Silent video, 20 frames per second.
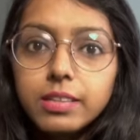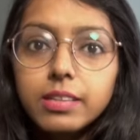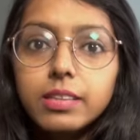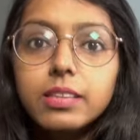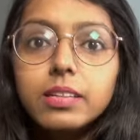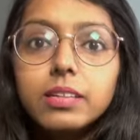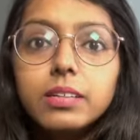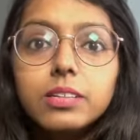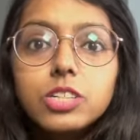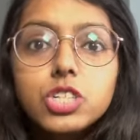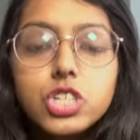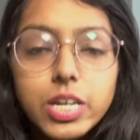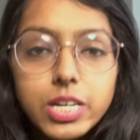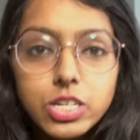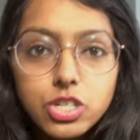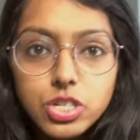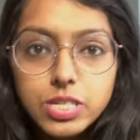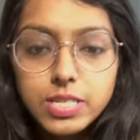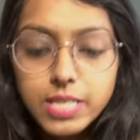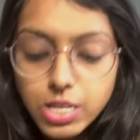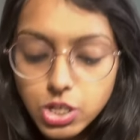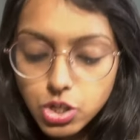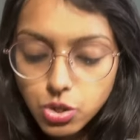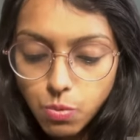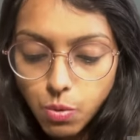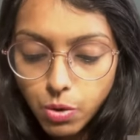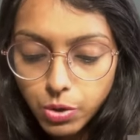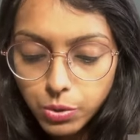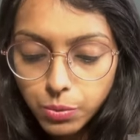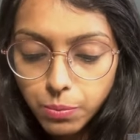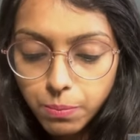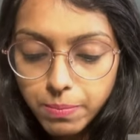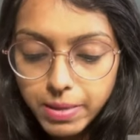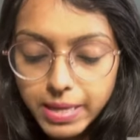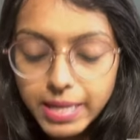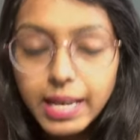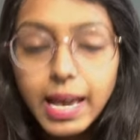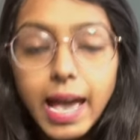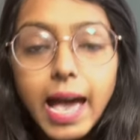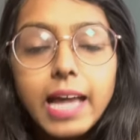the changes that you want to
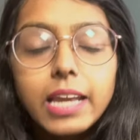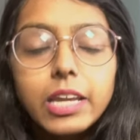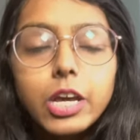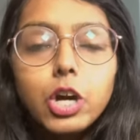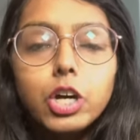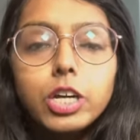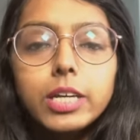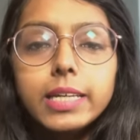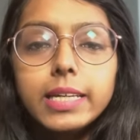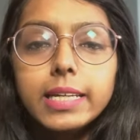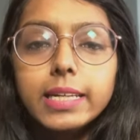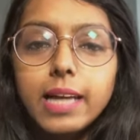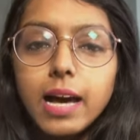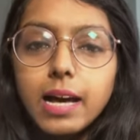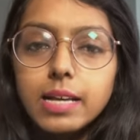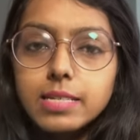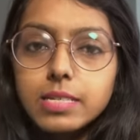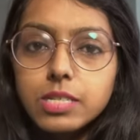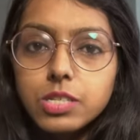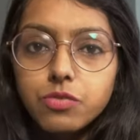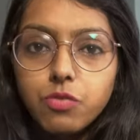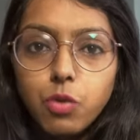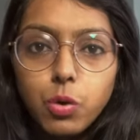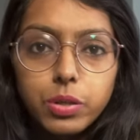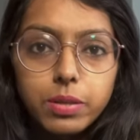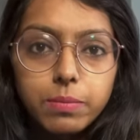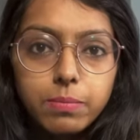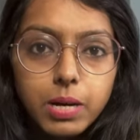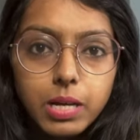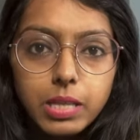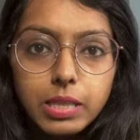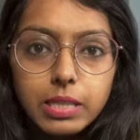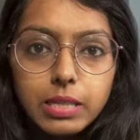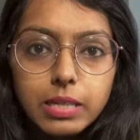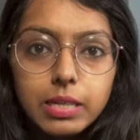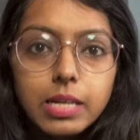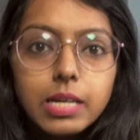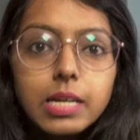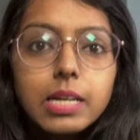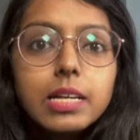make, and your key tasks for the month.
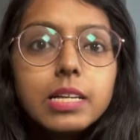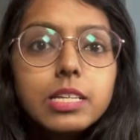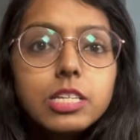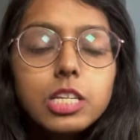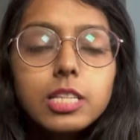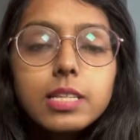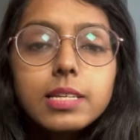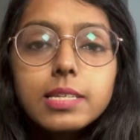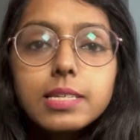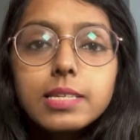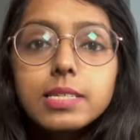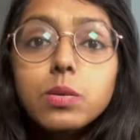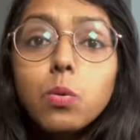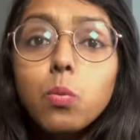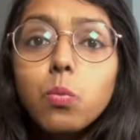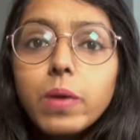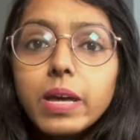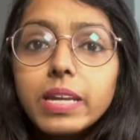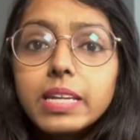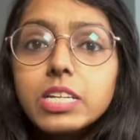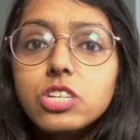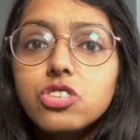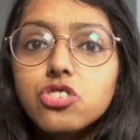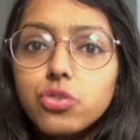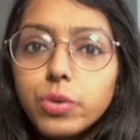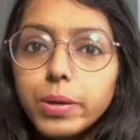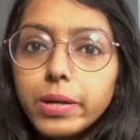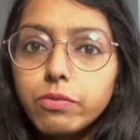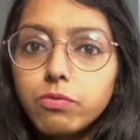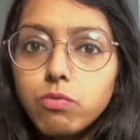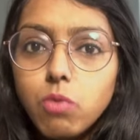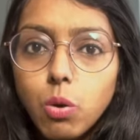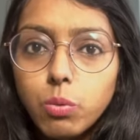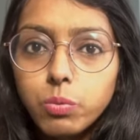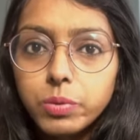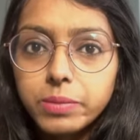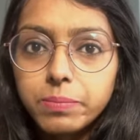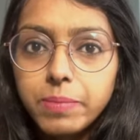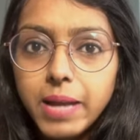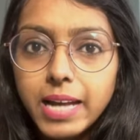So this is a very
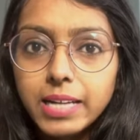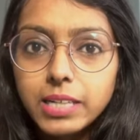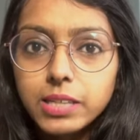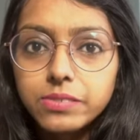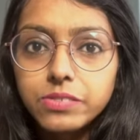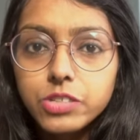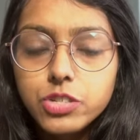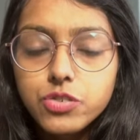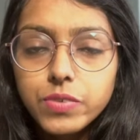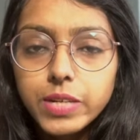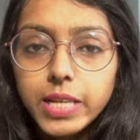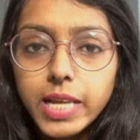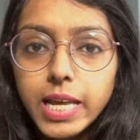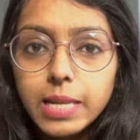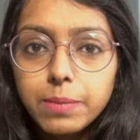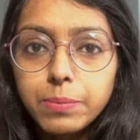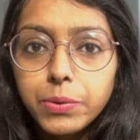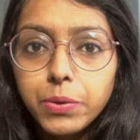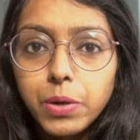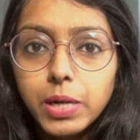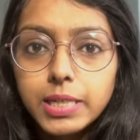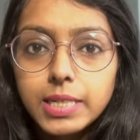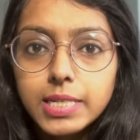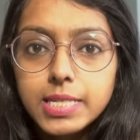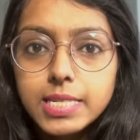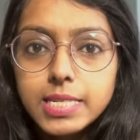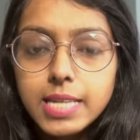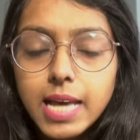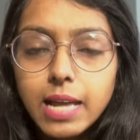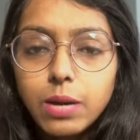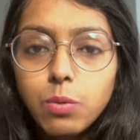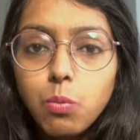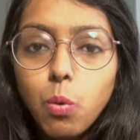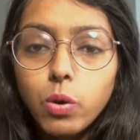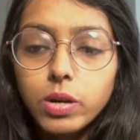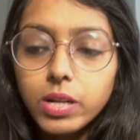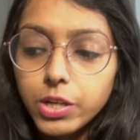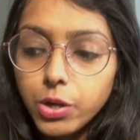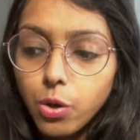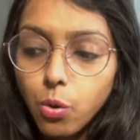straightforward planner which will help you understand what
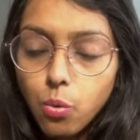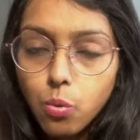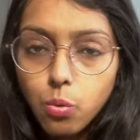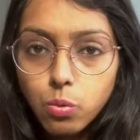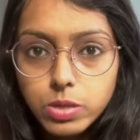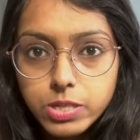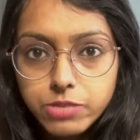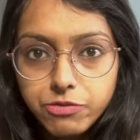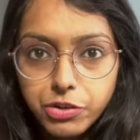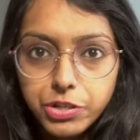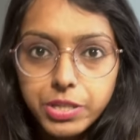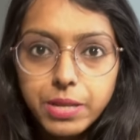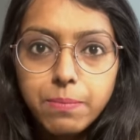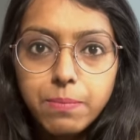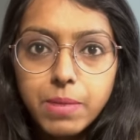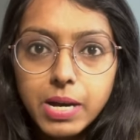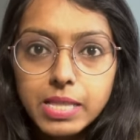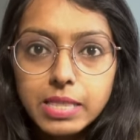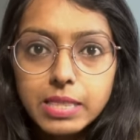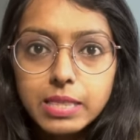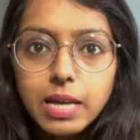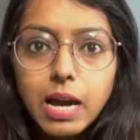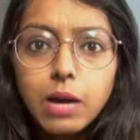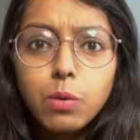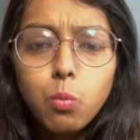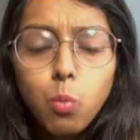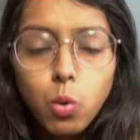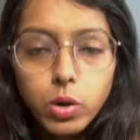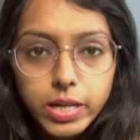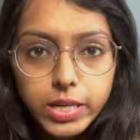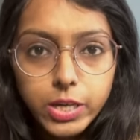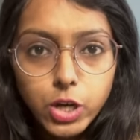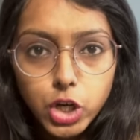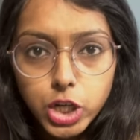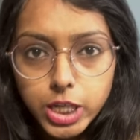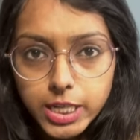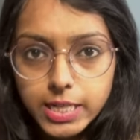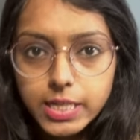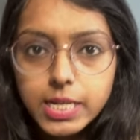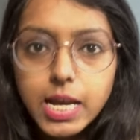are your goals for the month, what are your
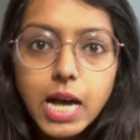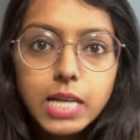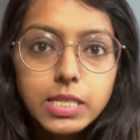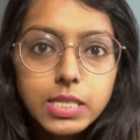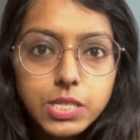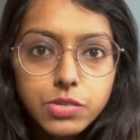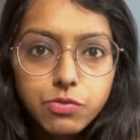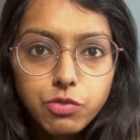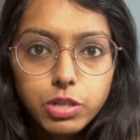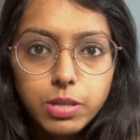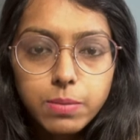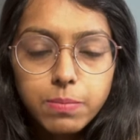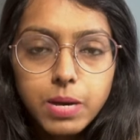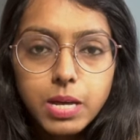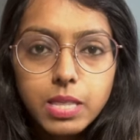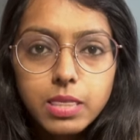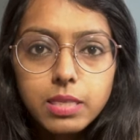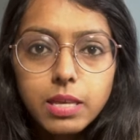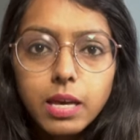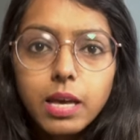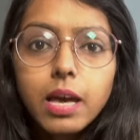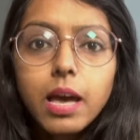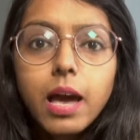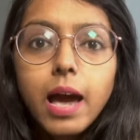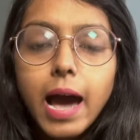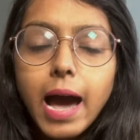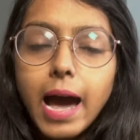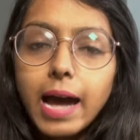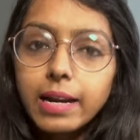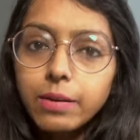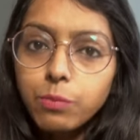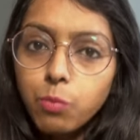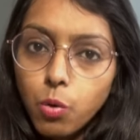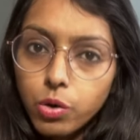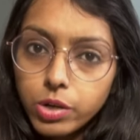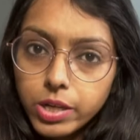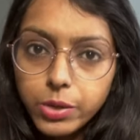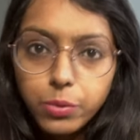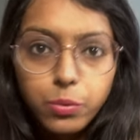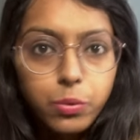key tasks for the month, and what
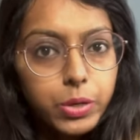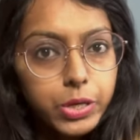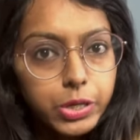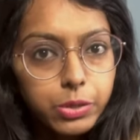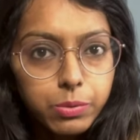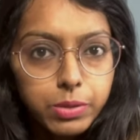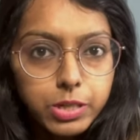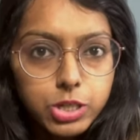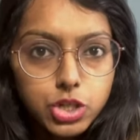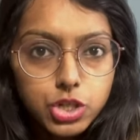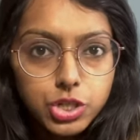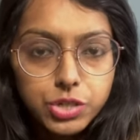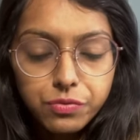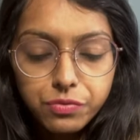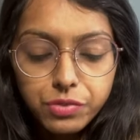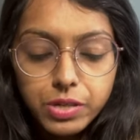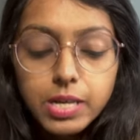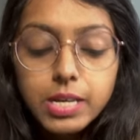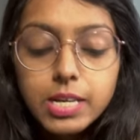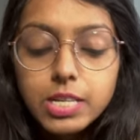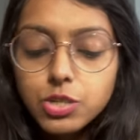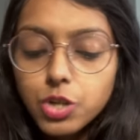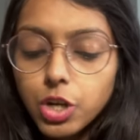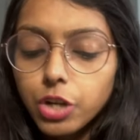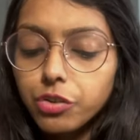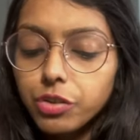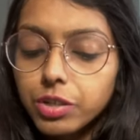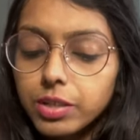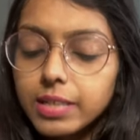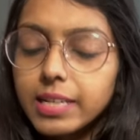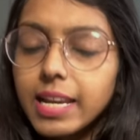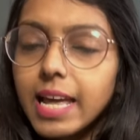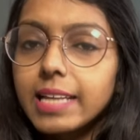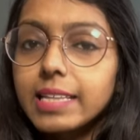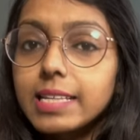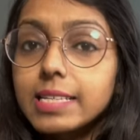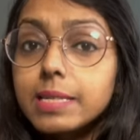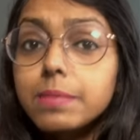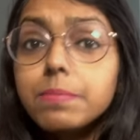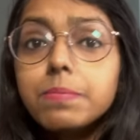are you going to achieve. So I really like the
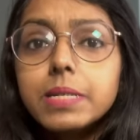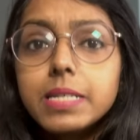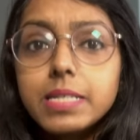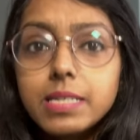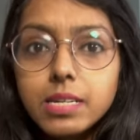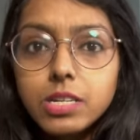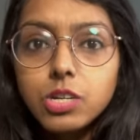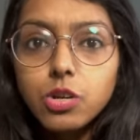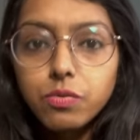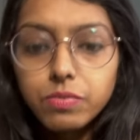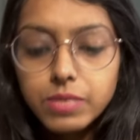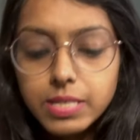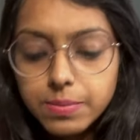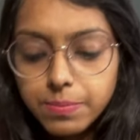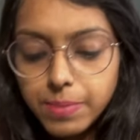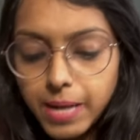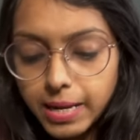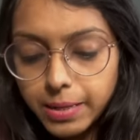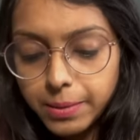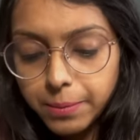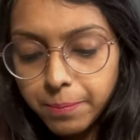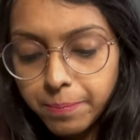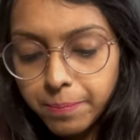simplicity of this planner.